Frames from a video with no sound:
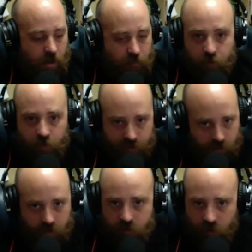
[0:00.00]
So it's
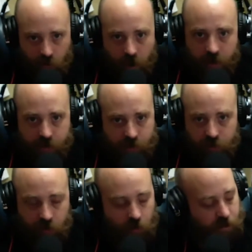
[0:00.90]
seasonal, right? It's
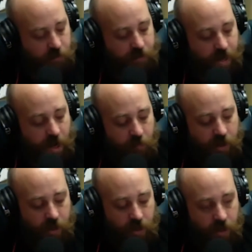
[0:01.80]
just at Christmas time. And
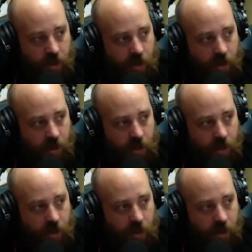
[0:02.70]
he,